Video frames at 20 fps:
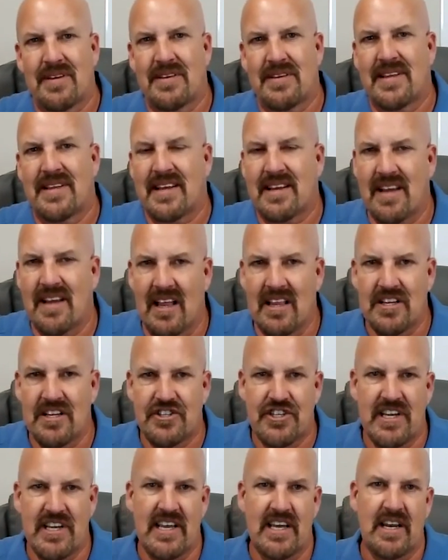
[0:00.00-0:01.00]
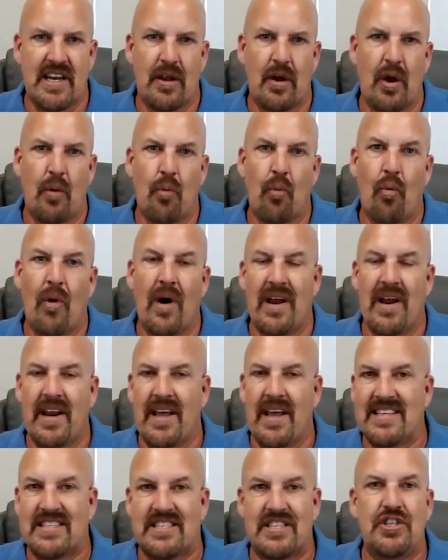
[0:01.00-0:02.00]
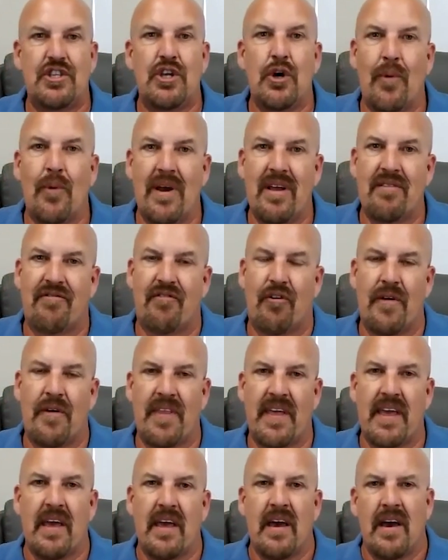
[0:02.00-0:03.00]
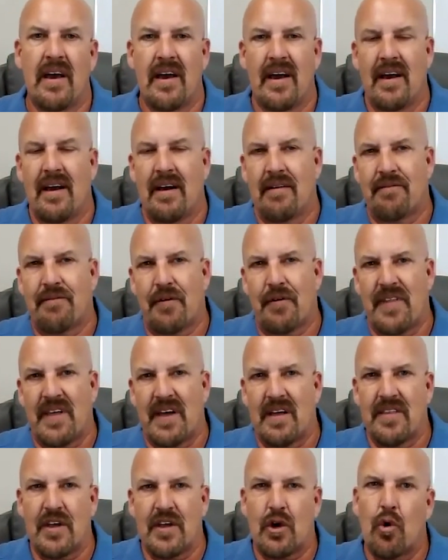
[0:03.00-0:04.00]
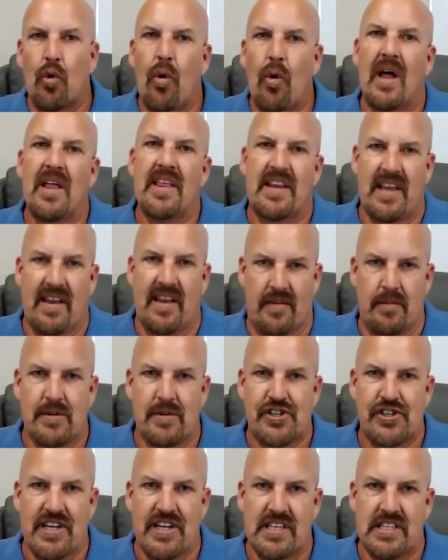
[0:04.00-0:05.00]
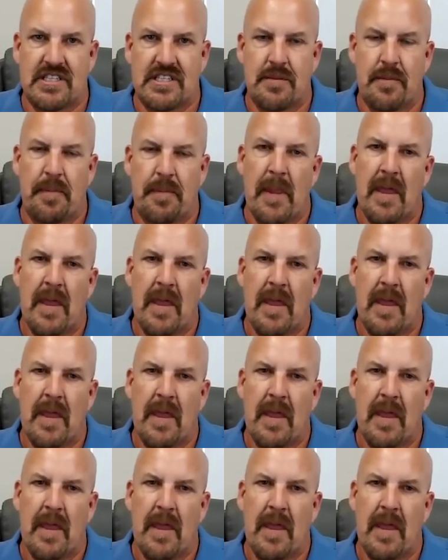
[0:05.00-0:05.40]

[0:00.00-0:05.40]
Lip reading: technology and what it's doing for the quality of the machines.